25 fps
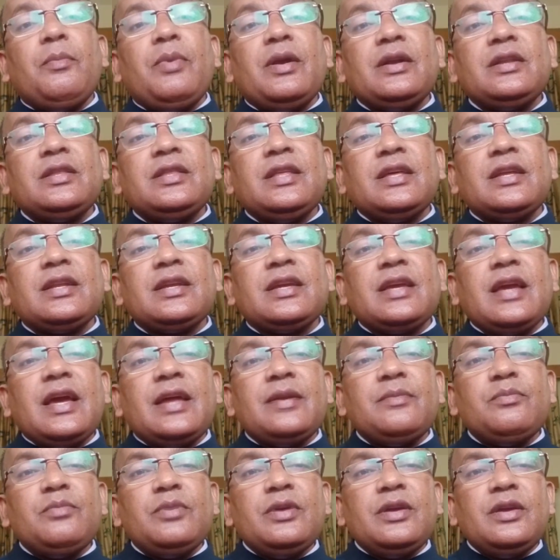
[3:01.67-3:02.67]
but there
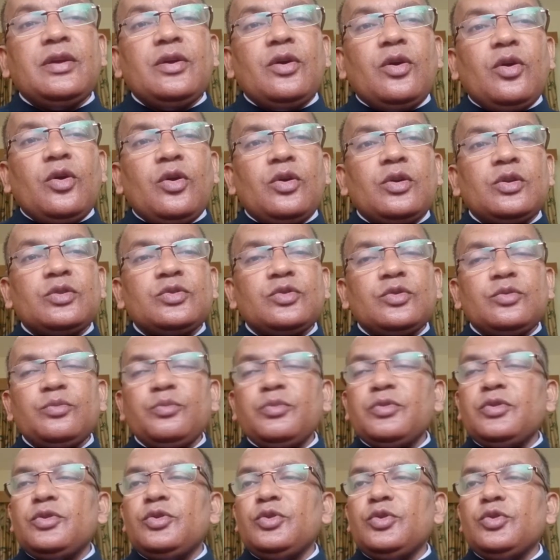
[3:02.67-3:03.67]
can be also,
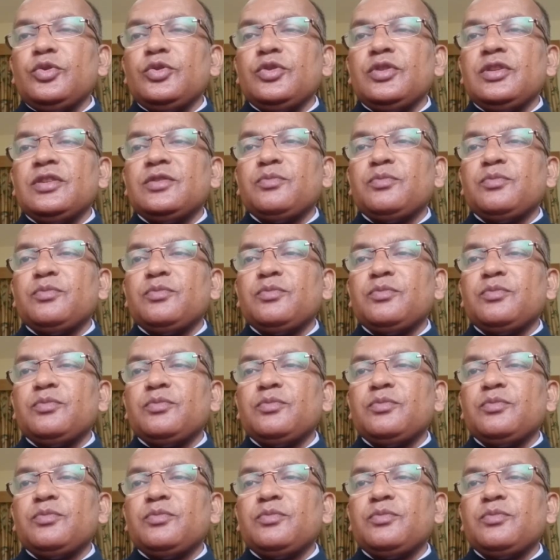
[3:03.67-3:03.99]
due to this